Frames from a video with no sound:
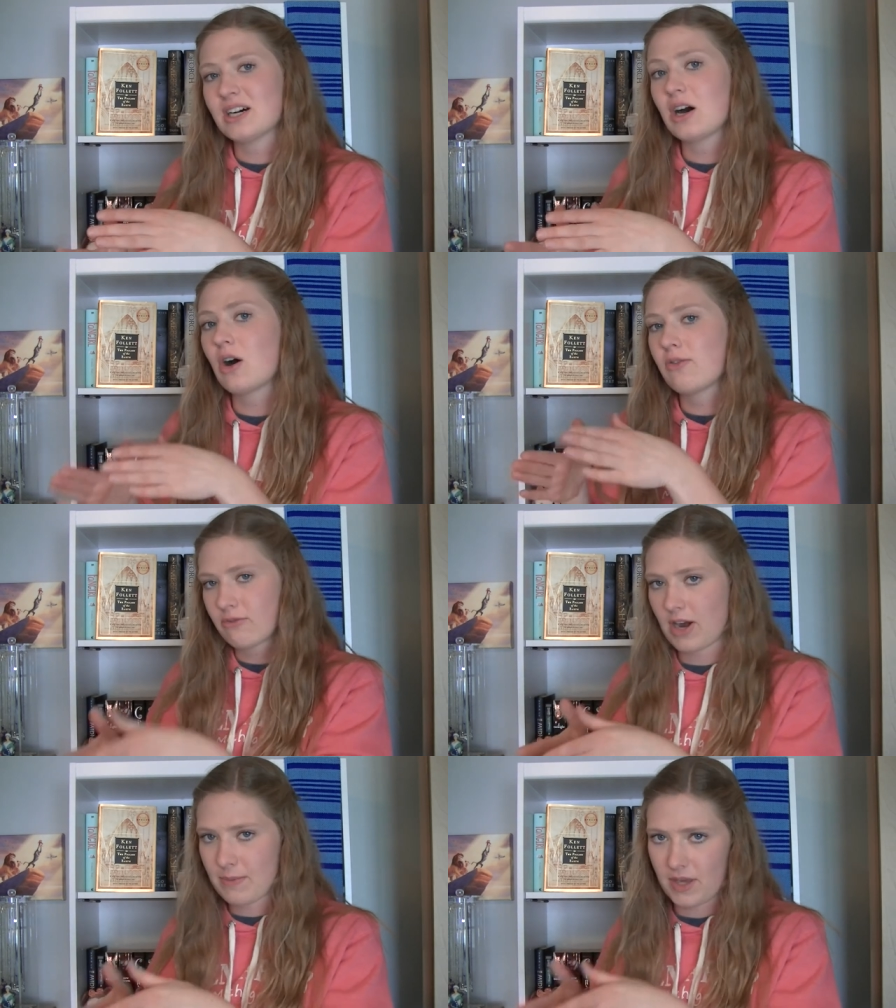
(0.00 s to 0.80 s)

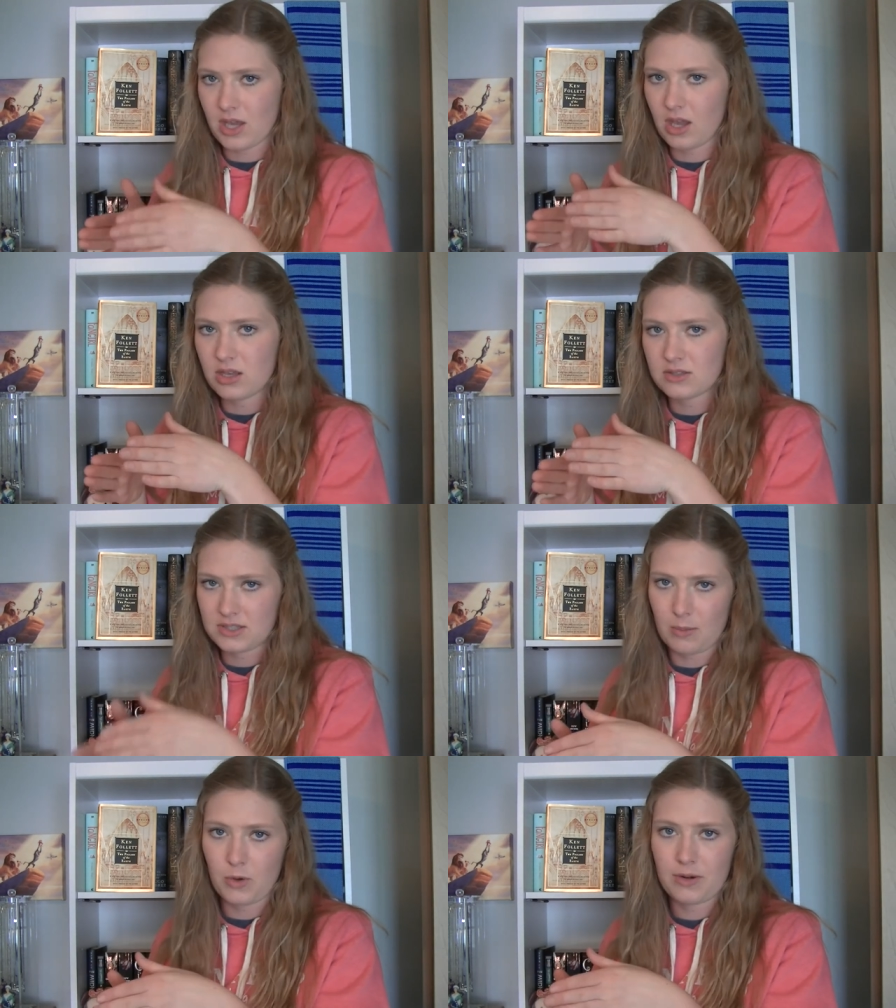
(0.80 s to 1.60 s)
of raping
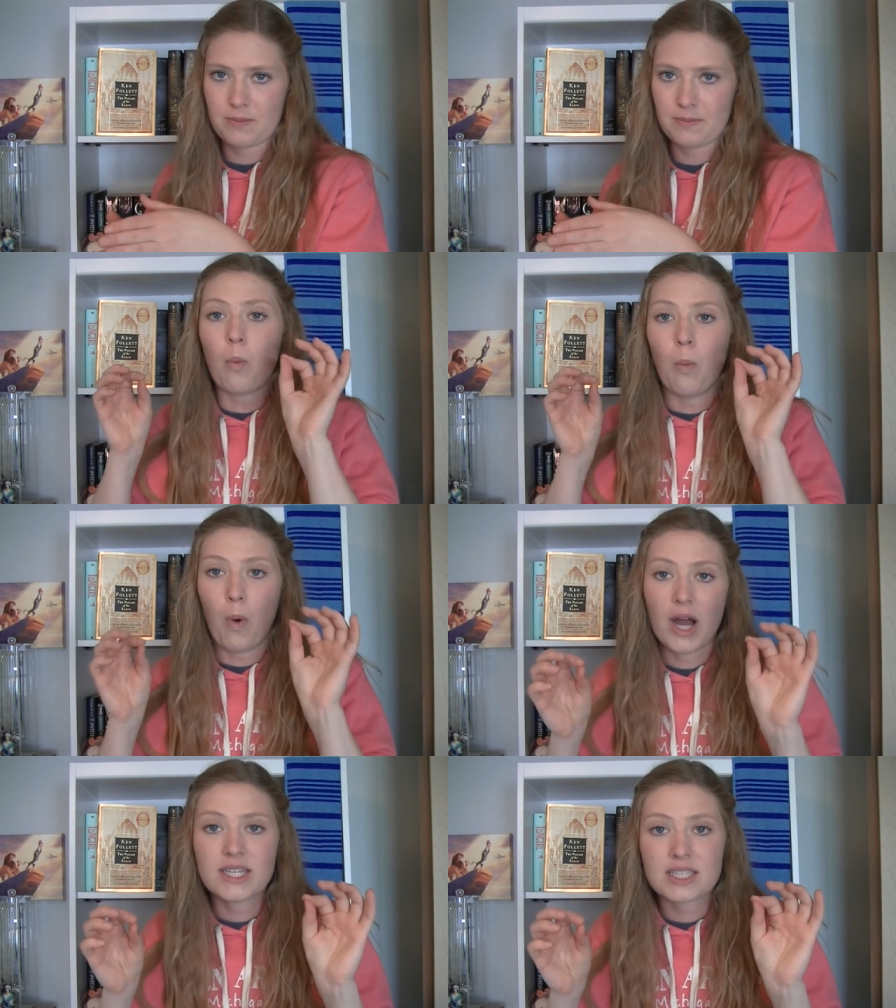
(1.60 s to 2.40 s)
someone?
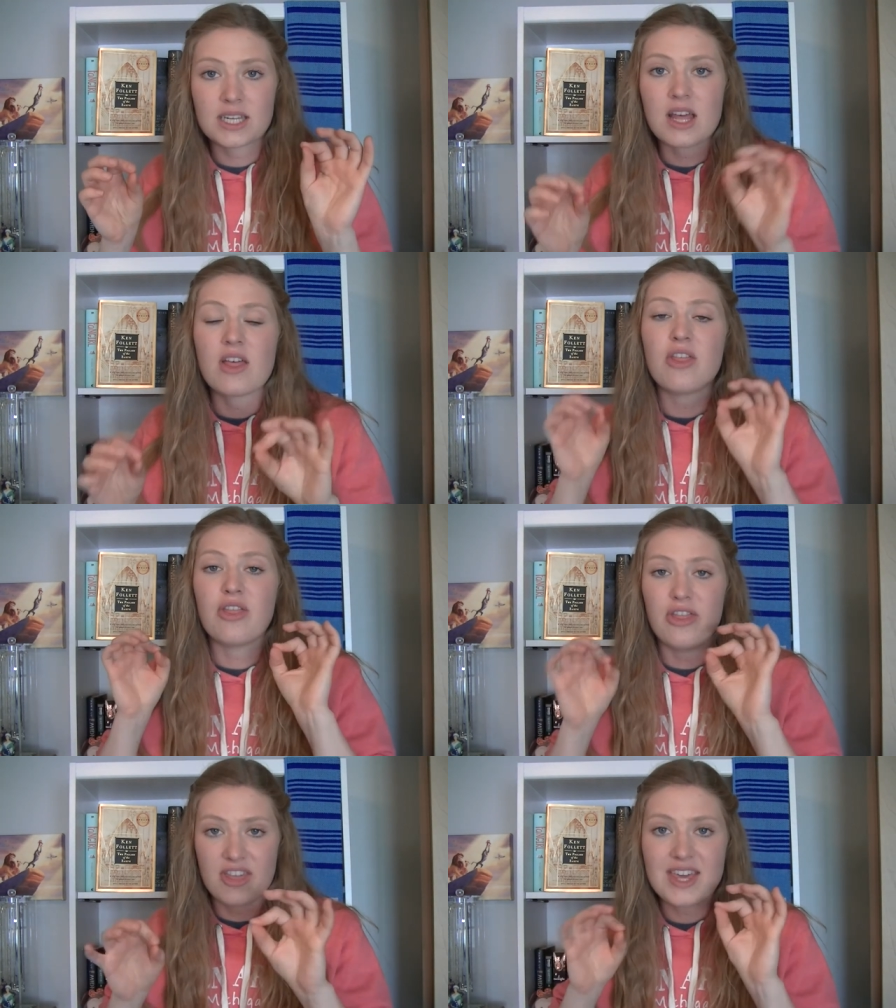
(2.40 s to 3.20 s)
What
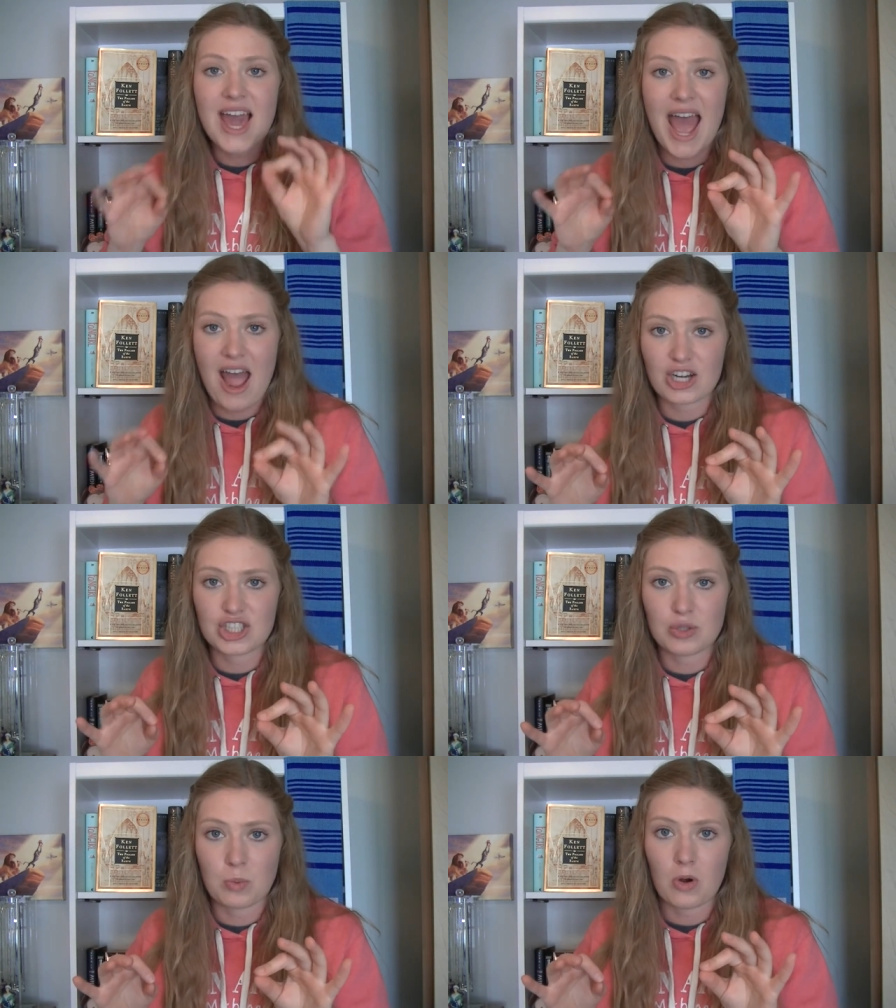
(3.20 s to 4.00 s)
the
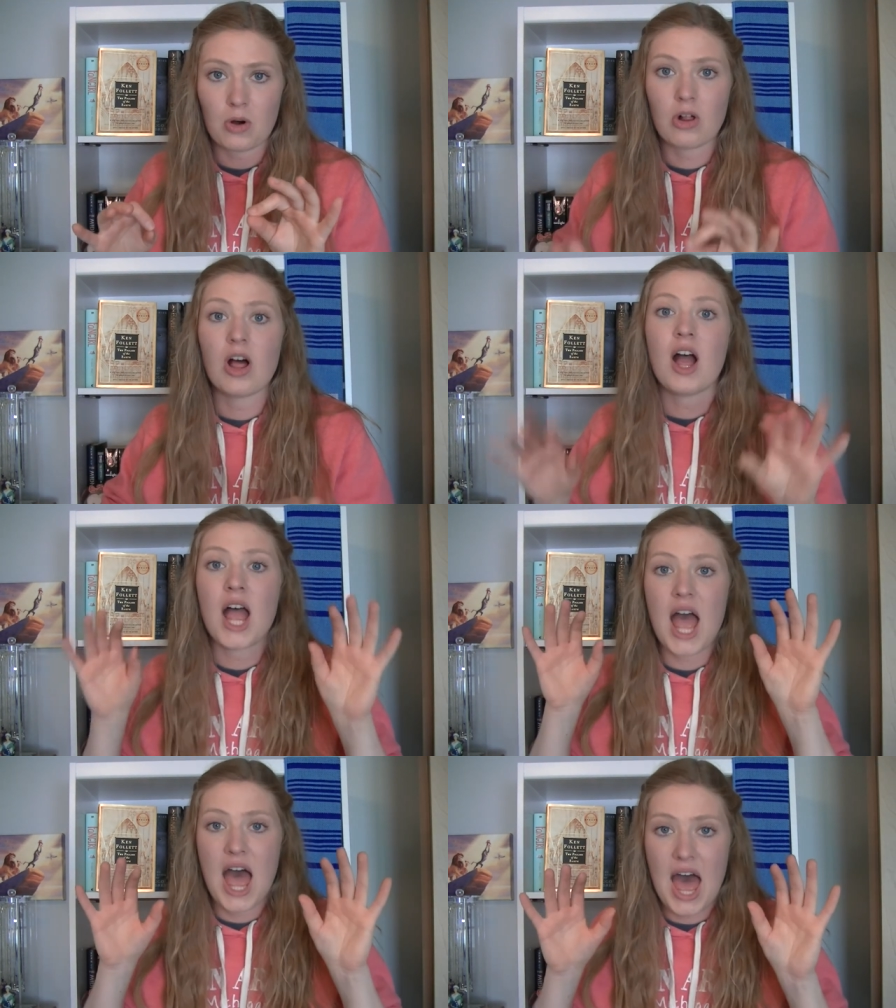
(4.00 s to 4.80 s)
actual
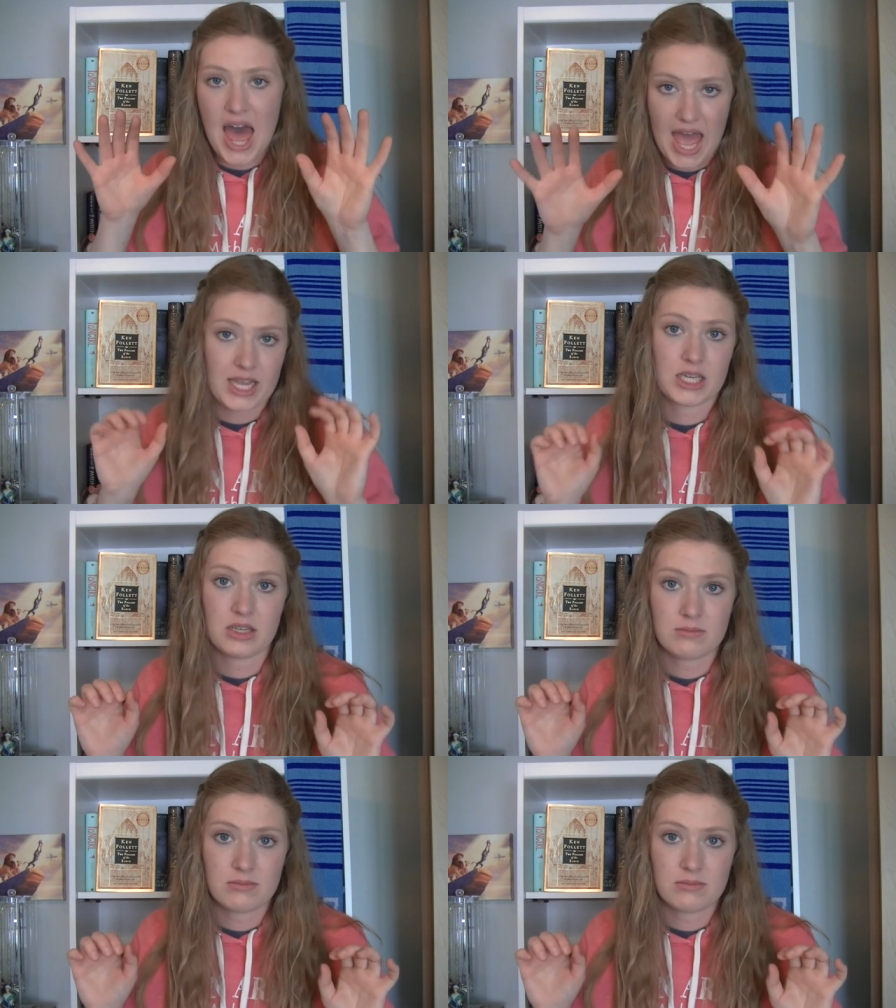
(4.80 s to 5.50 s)
heck?